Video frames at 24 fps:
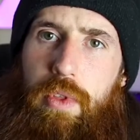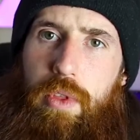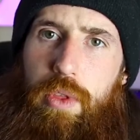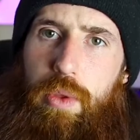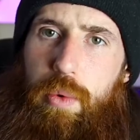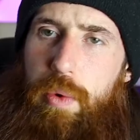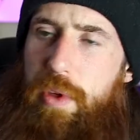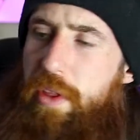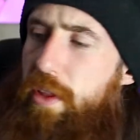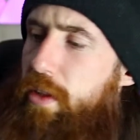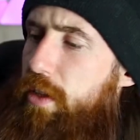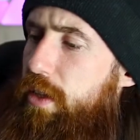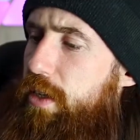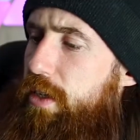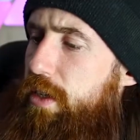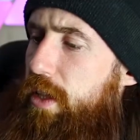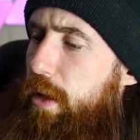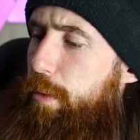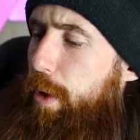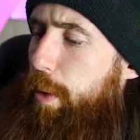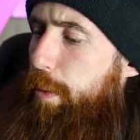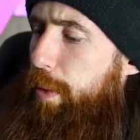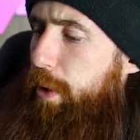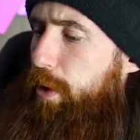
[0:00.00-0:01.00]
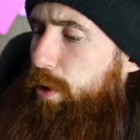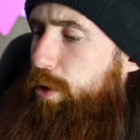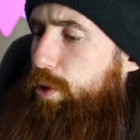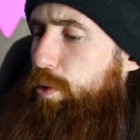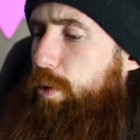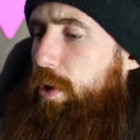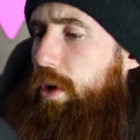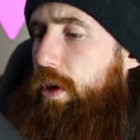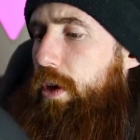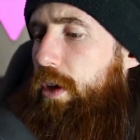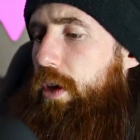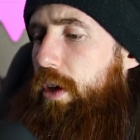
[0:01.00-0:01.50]
The way that these lumbar pillows
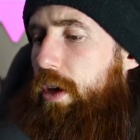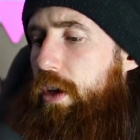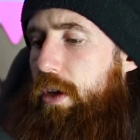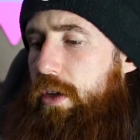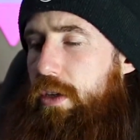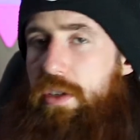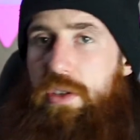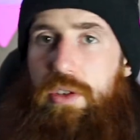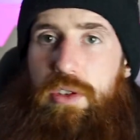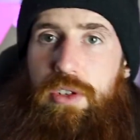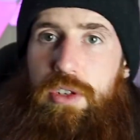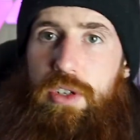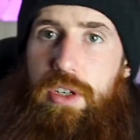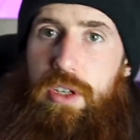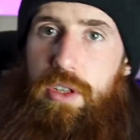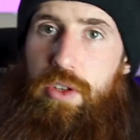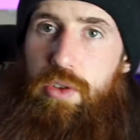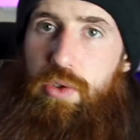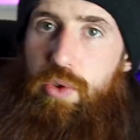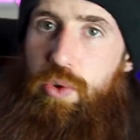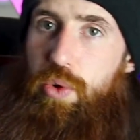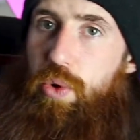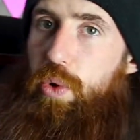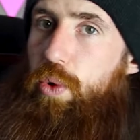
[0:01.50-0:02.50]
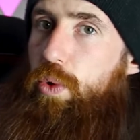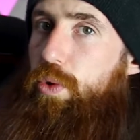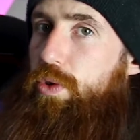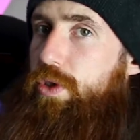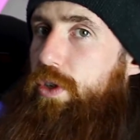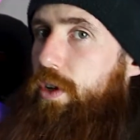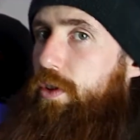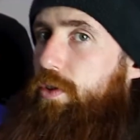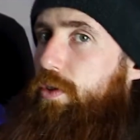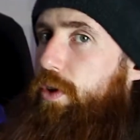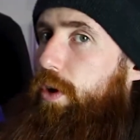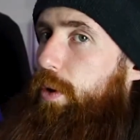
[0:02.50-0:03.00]
work is they see the 2 holes in
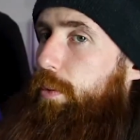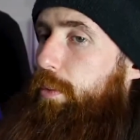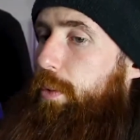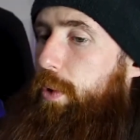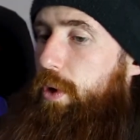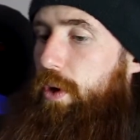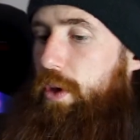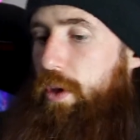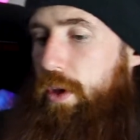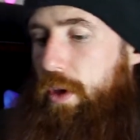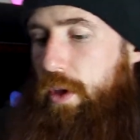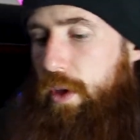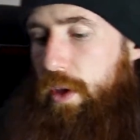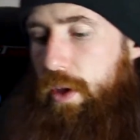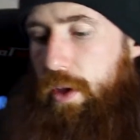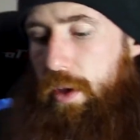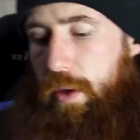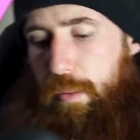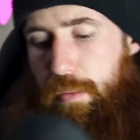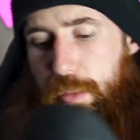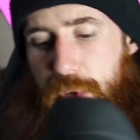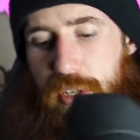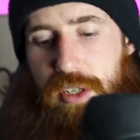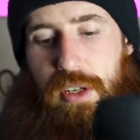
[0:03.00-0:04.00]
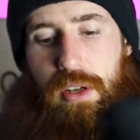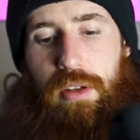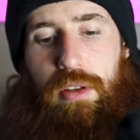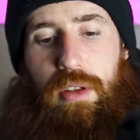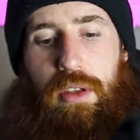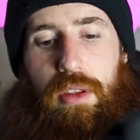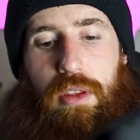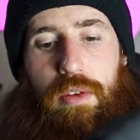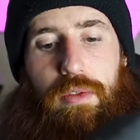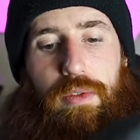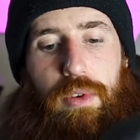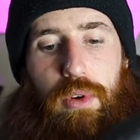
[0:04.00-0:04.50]
the top. Basically,
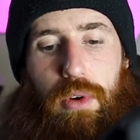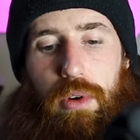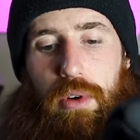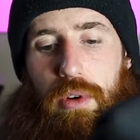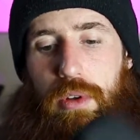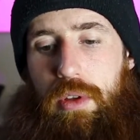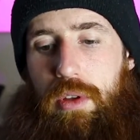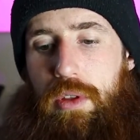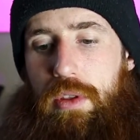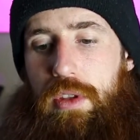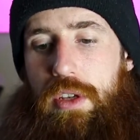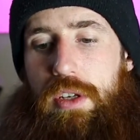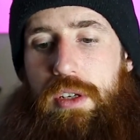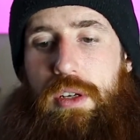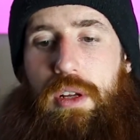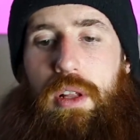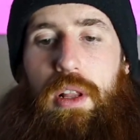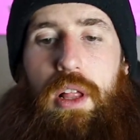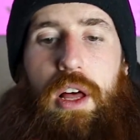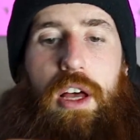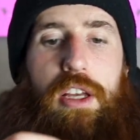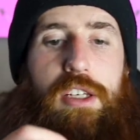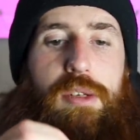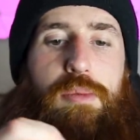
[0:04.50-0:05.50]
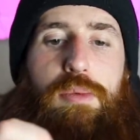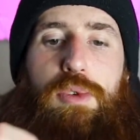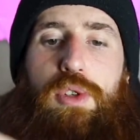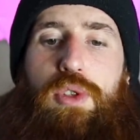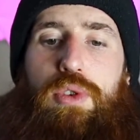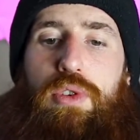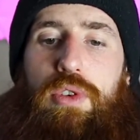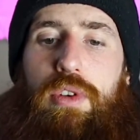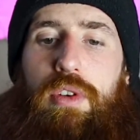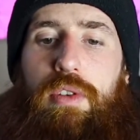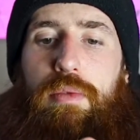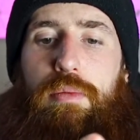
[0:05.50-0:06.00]
they've got these clasps
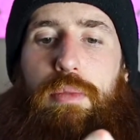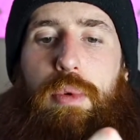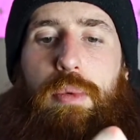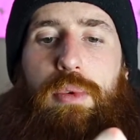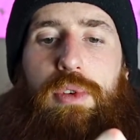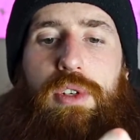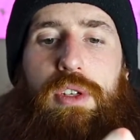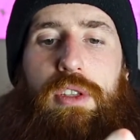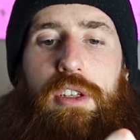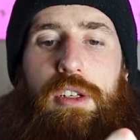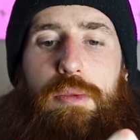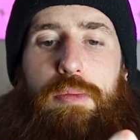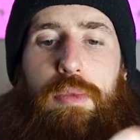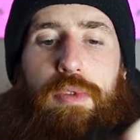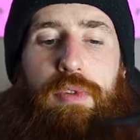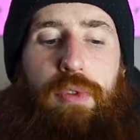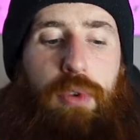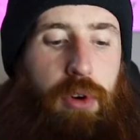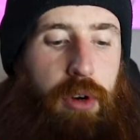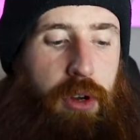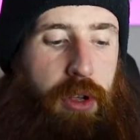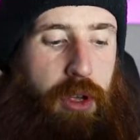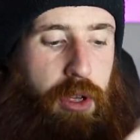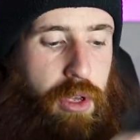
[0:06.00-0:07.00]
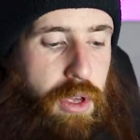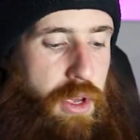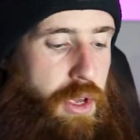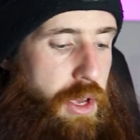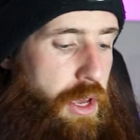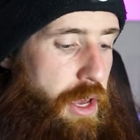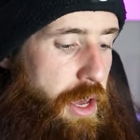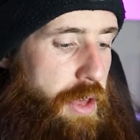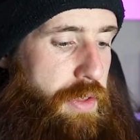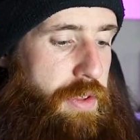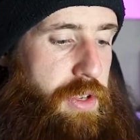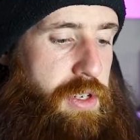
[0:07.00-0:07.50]
through, probably seen these before,
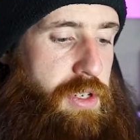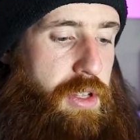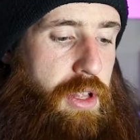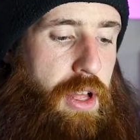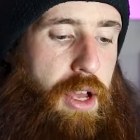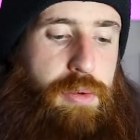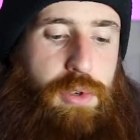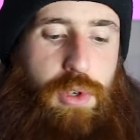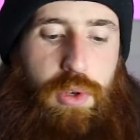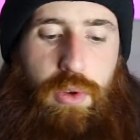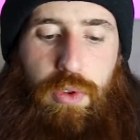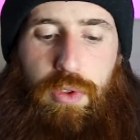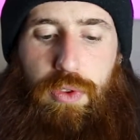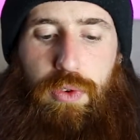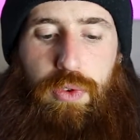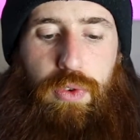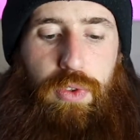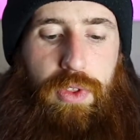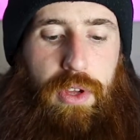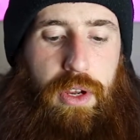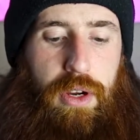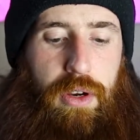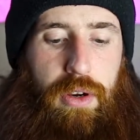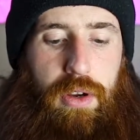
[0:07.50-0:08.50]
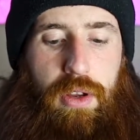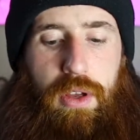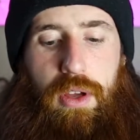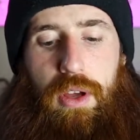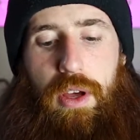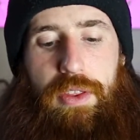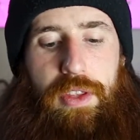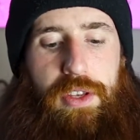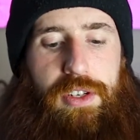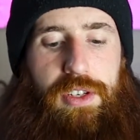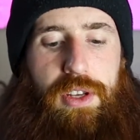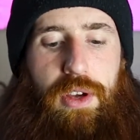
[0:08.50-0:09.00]
and these clasps go through there
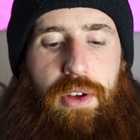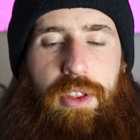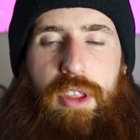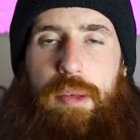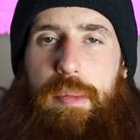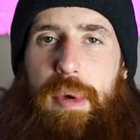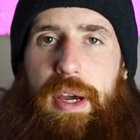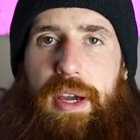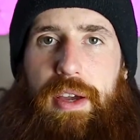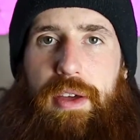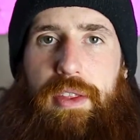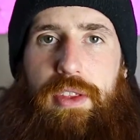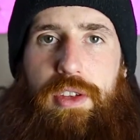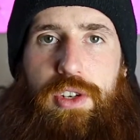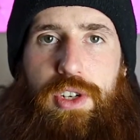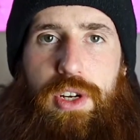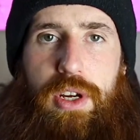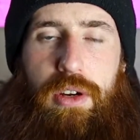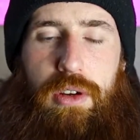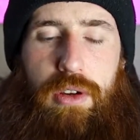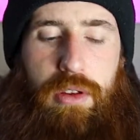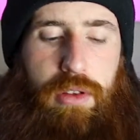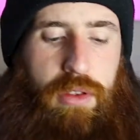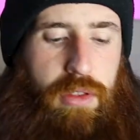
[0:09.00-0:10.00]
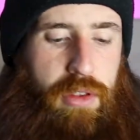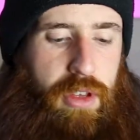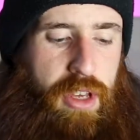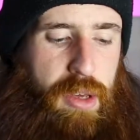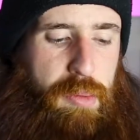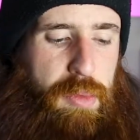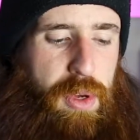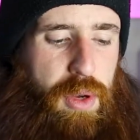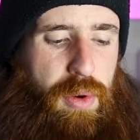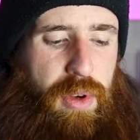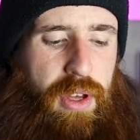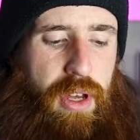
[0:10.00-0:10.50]
and they sit on the back of the chair. They can
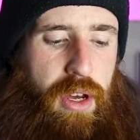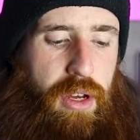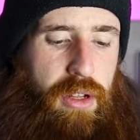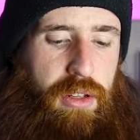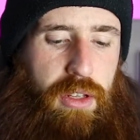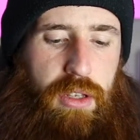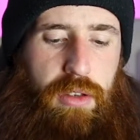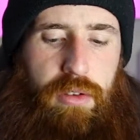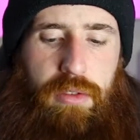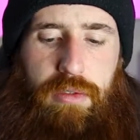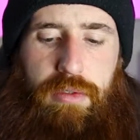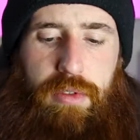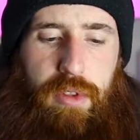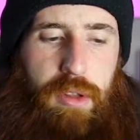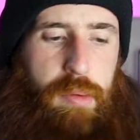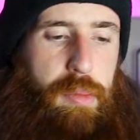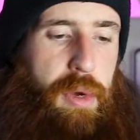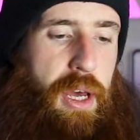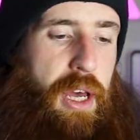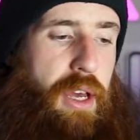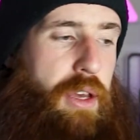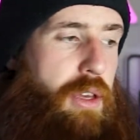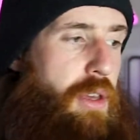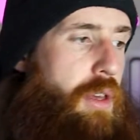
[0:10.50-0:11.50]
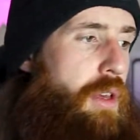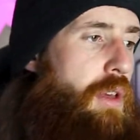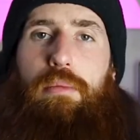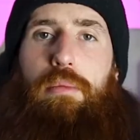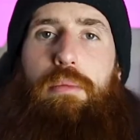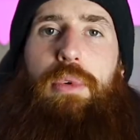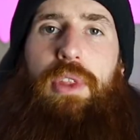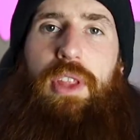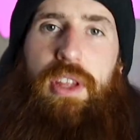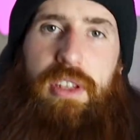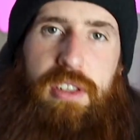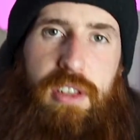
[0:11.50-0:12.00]
be quite ugly from the back,
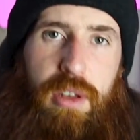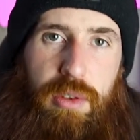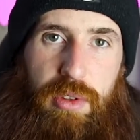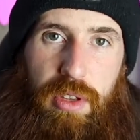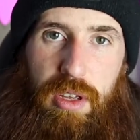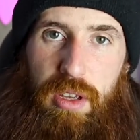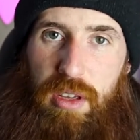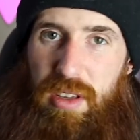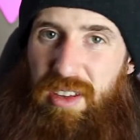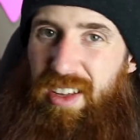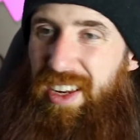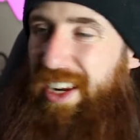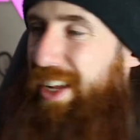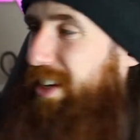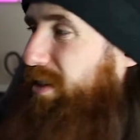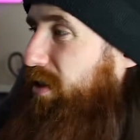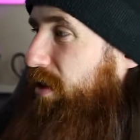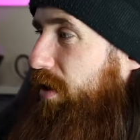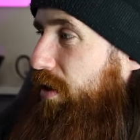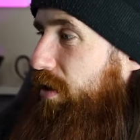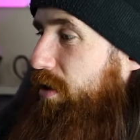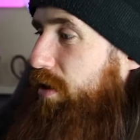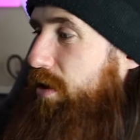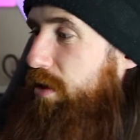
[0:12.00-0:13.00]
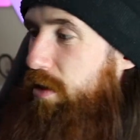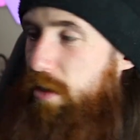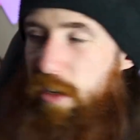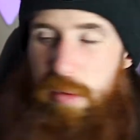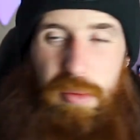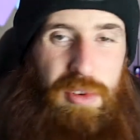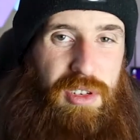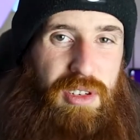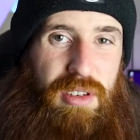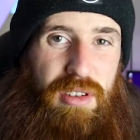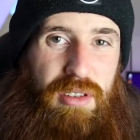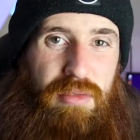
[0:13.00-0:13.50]
but that's how they connect to this, same
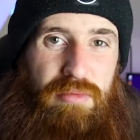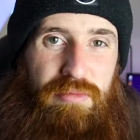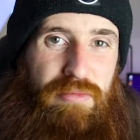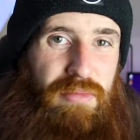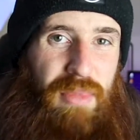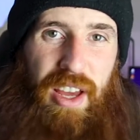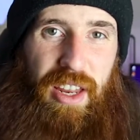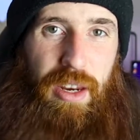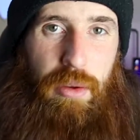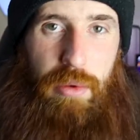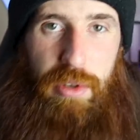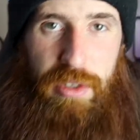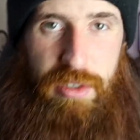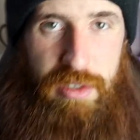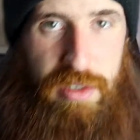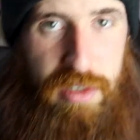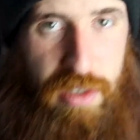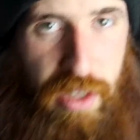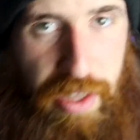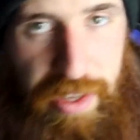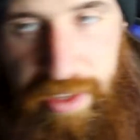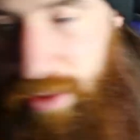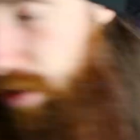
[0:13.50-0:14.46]
as anyone's like